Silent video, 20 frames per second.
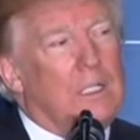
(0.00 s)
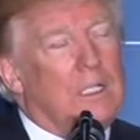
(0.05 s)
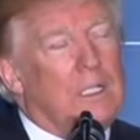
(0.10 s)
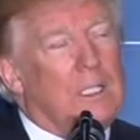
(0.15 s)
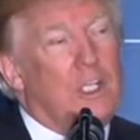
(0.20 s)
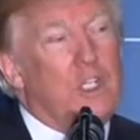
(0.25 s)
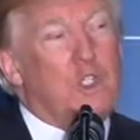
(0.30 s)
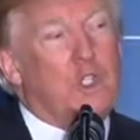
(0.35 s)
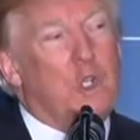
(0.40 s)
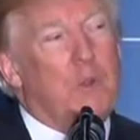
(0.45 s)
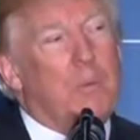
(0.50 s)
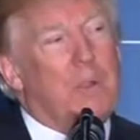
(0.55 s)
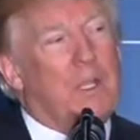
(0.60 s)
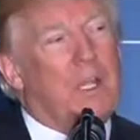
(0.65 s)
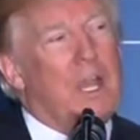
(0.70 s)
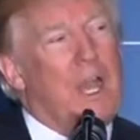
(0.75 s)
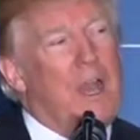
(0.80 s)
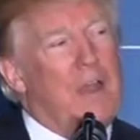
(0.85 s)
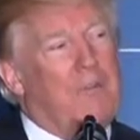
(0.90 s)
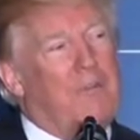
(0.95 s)
Consumer
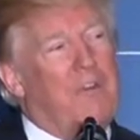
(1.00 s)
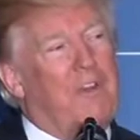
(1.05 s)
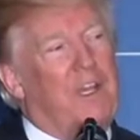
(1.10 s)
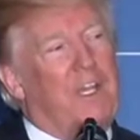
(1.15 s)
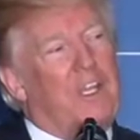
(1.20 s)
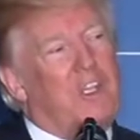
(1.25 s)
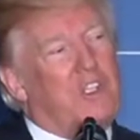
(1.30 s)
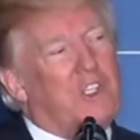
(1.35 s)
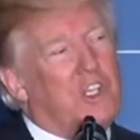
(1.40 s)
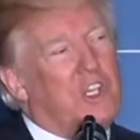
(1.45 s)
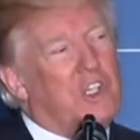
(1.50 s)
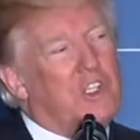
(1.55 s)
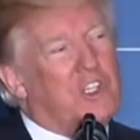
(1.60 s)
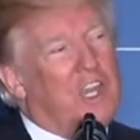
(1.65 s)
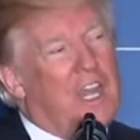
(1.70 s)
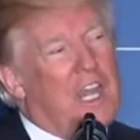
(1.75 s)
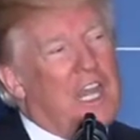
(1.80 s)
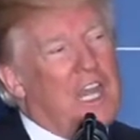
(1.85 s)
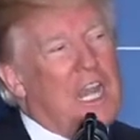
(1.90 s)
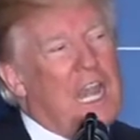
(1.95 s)
confidence is
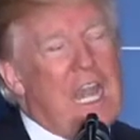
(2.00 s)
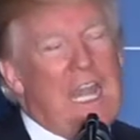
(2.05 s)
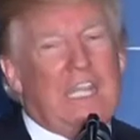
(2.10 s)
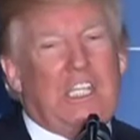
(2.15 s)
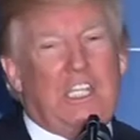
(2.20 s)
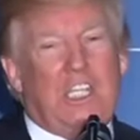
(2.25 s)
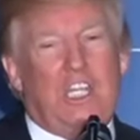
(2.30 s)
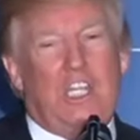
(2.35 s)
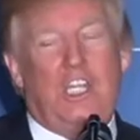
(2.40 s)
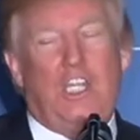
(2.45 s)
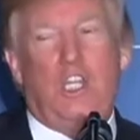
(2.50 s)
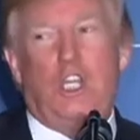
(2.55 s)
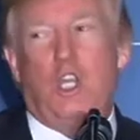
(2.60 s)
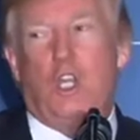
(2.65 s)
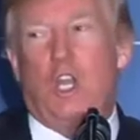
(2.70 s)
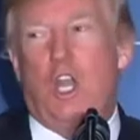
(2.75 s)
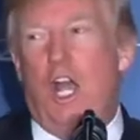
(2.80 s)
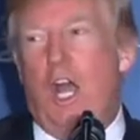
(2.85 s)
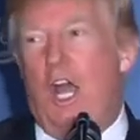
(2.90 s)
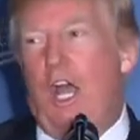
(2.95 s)
at an
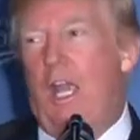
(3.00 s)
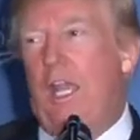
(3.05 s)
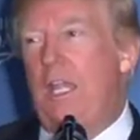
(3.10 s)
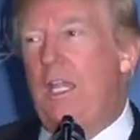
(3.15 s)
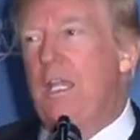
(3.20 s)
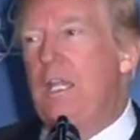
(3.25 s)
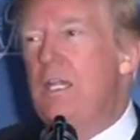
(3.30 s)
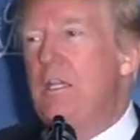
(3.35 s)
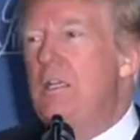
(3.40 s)
18-year high.